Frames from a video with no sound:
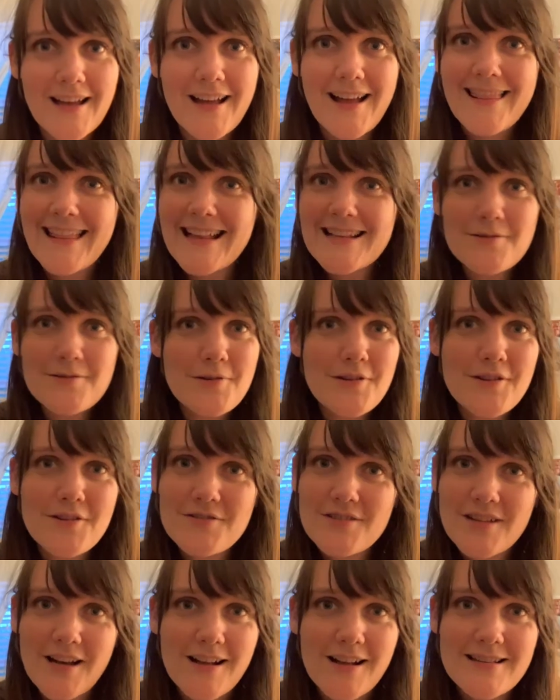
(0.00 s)
That's one of those
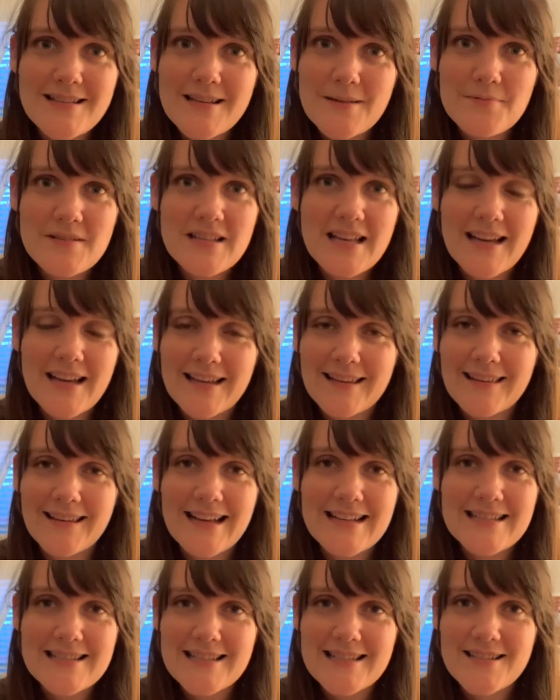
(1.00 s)
concepts that in
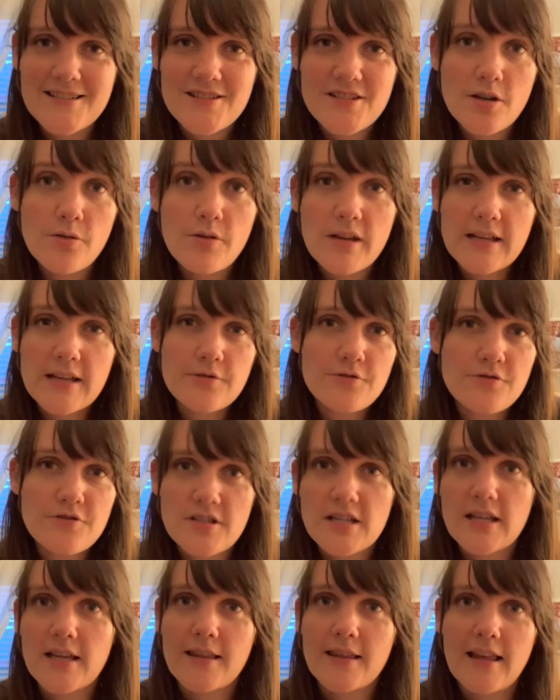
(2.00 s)
Latin is so
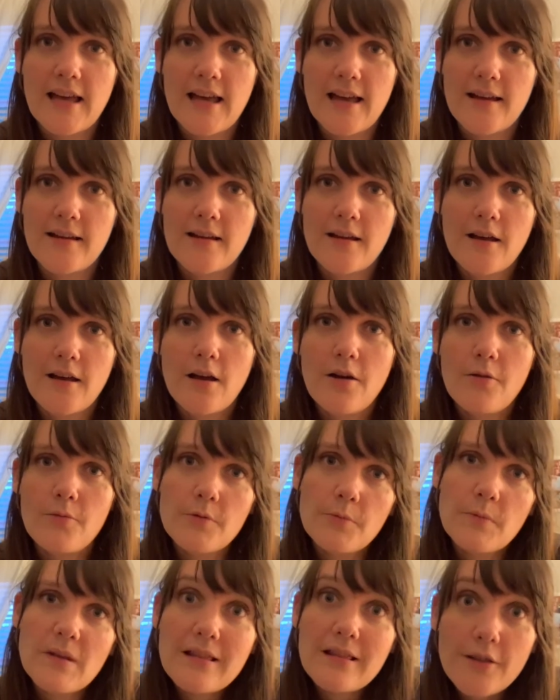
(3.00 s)
interesting that when
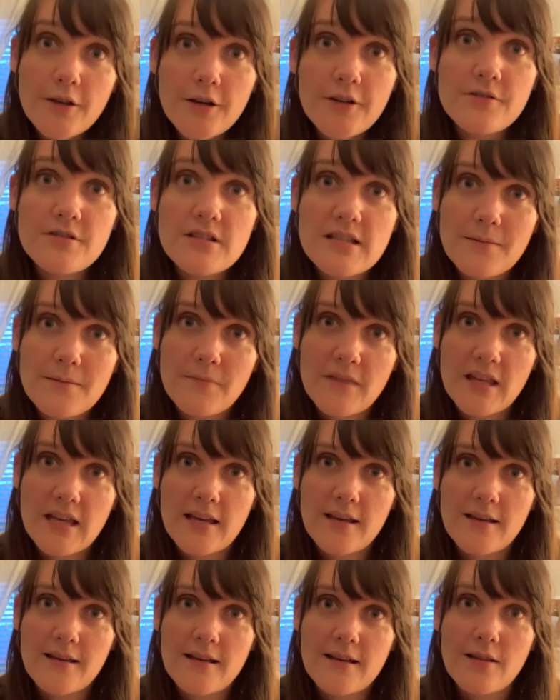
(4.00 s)
we learn
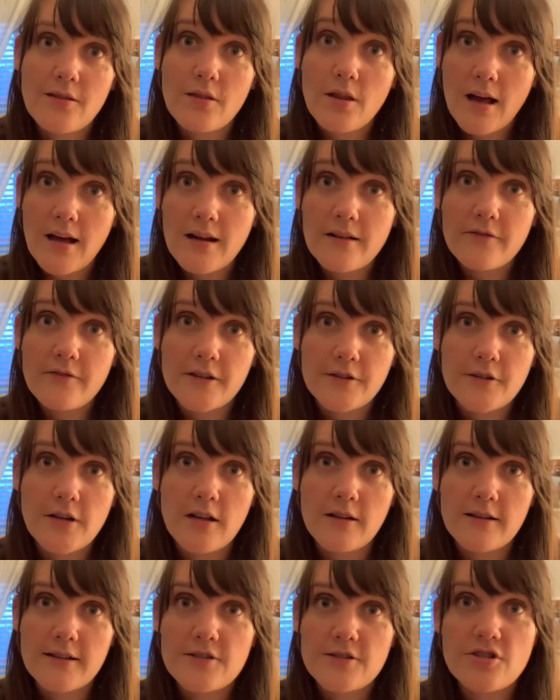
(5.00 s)
something, a lot of our
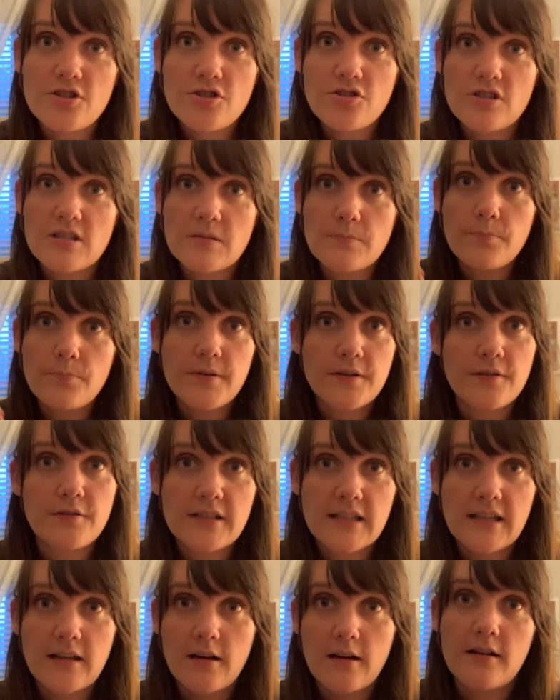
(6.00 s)
knowledge is just
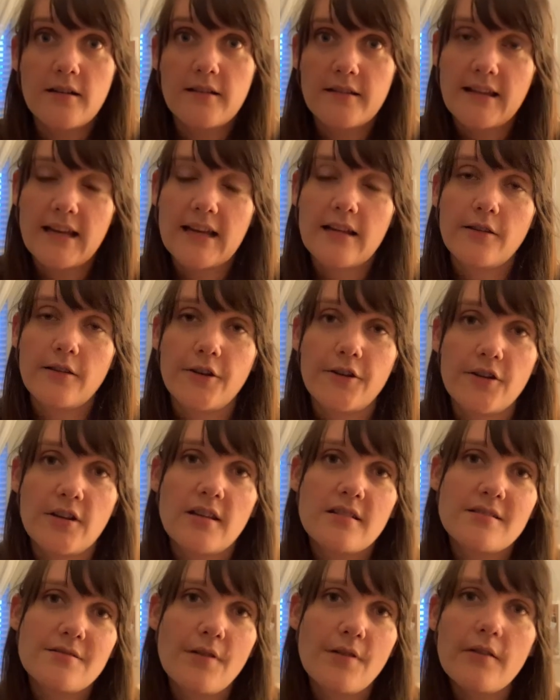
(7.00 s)
building on that learning.
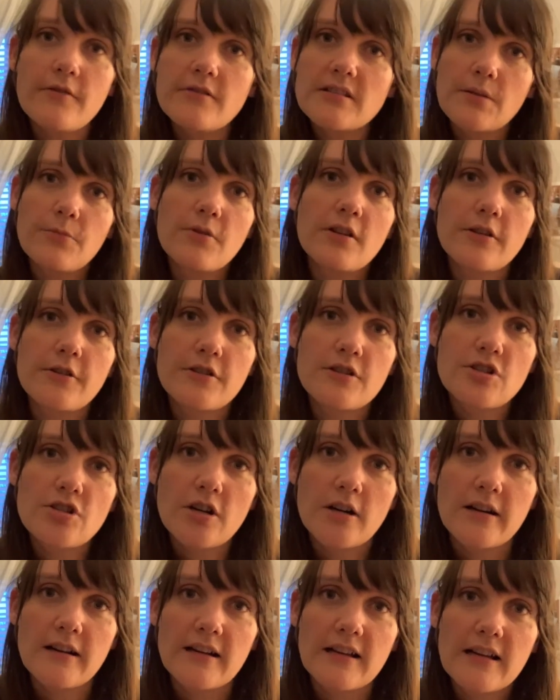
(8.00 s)
So every time we learn a
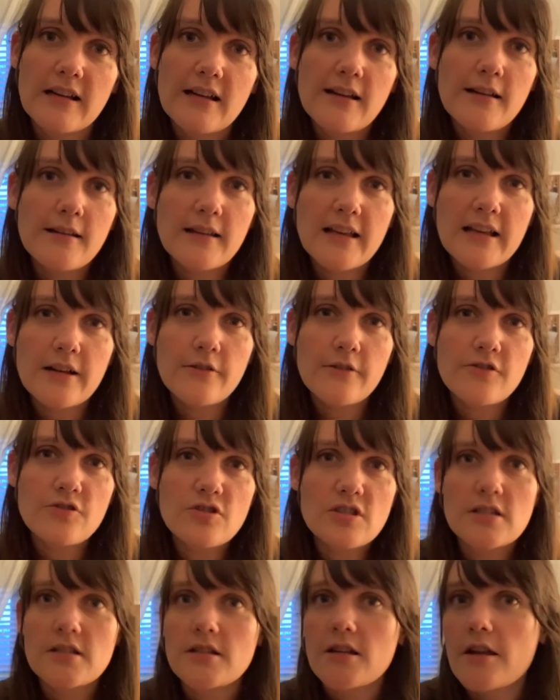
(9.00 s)
chart, later there's
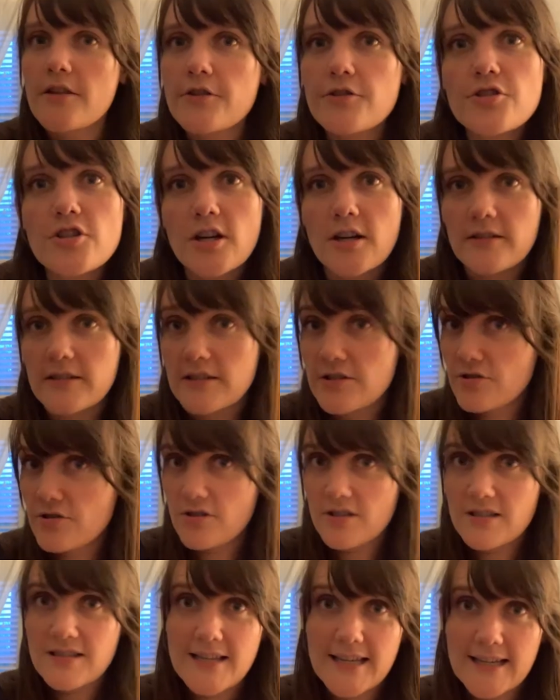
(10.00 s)
another chart that's
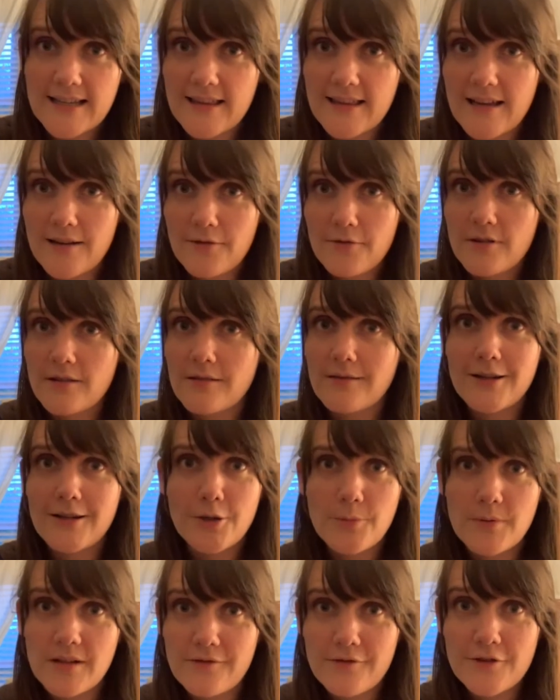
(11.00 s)
just like that with a little
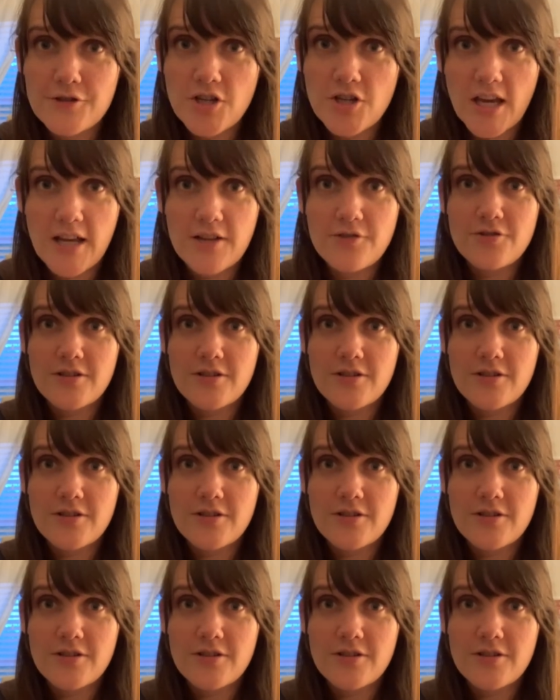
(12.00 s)
bit of a change.